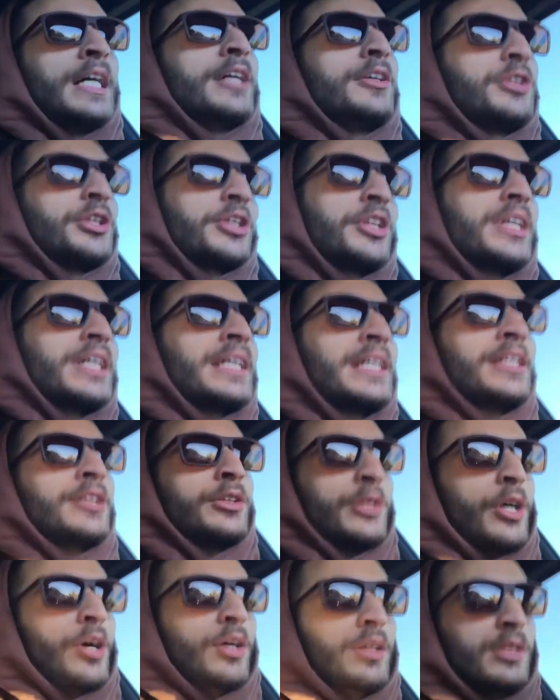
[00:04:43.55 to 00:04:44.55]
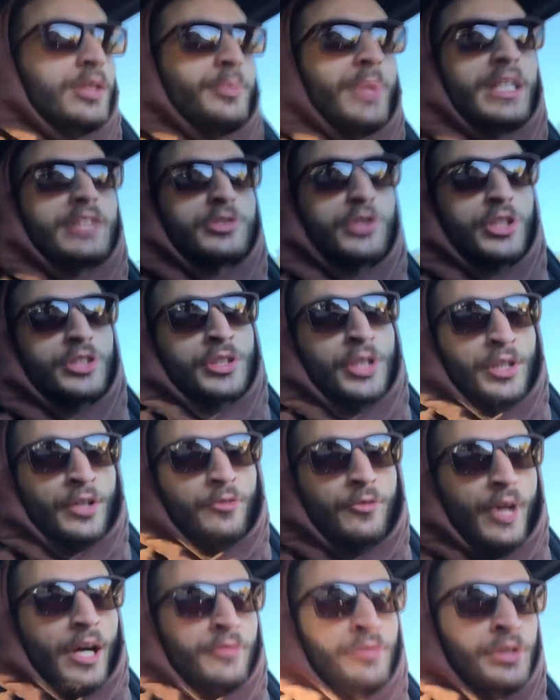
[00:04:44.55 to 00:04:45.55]
You're getting a car that makes just under
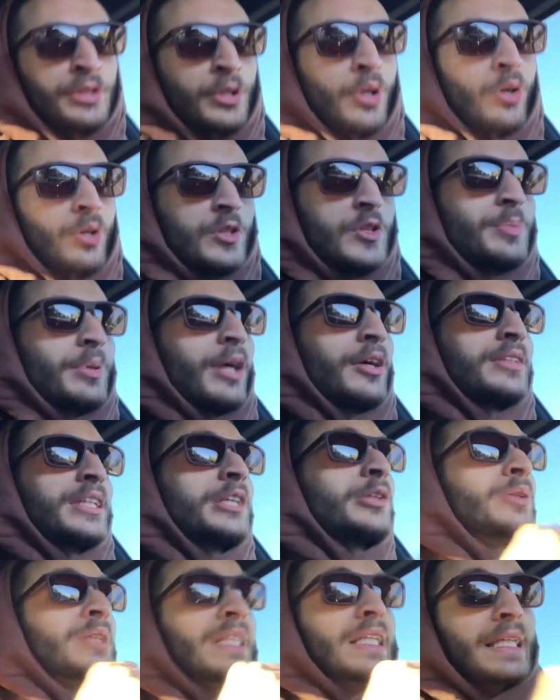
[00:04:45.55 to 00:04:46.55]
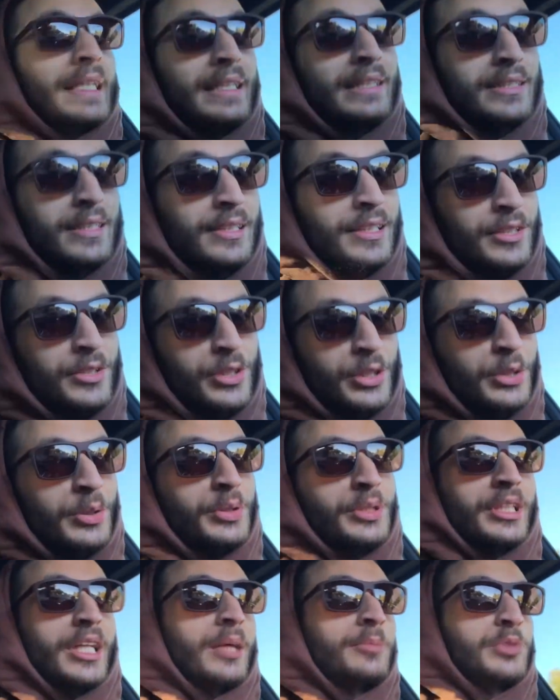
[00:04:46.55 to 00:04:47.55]
500 horsepower that you can easily
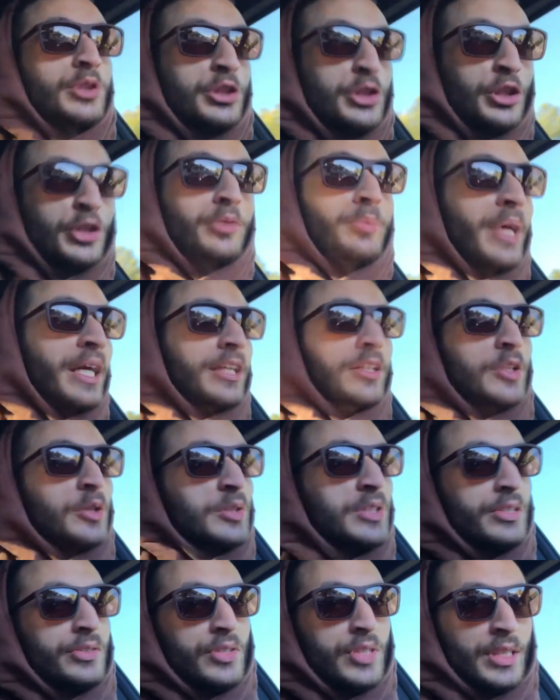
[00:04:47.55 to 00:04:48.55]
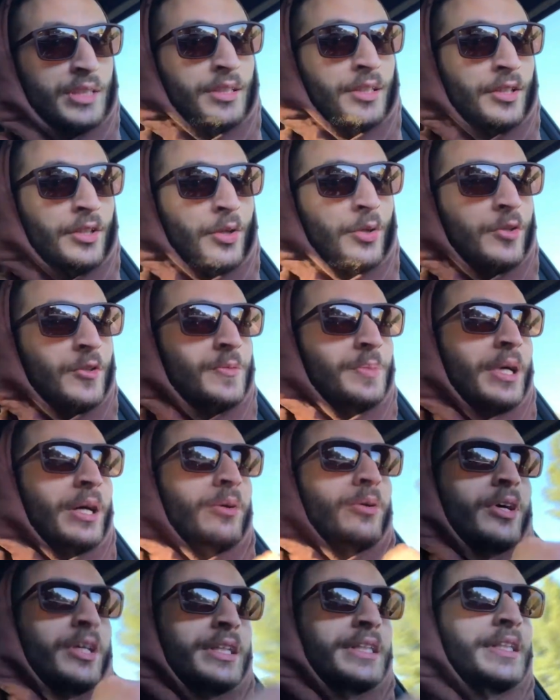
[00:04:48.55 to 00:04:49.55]
tune, and I'm sure make close to 600
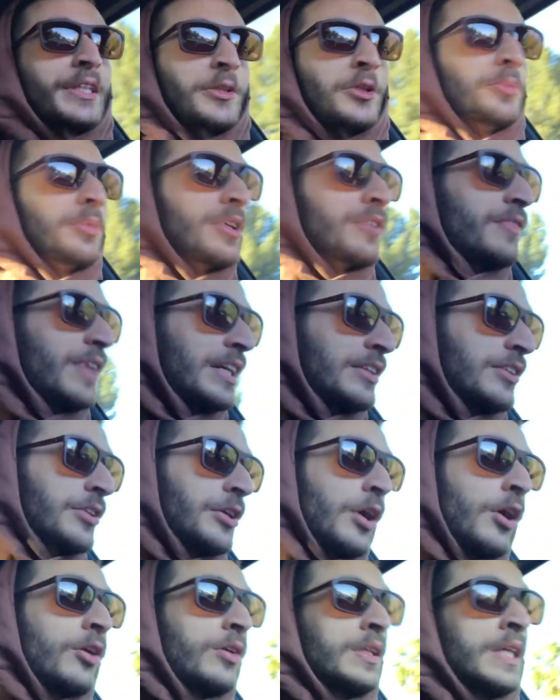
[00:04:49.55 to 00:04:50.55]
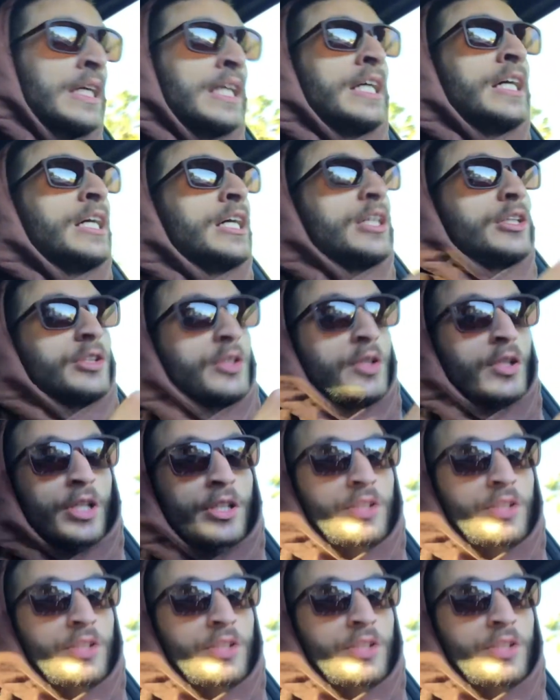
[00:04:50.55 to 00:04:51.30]
horsepower on a little bit of ethanol. Looks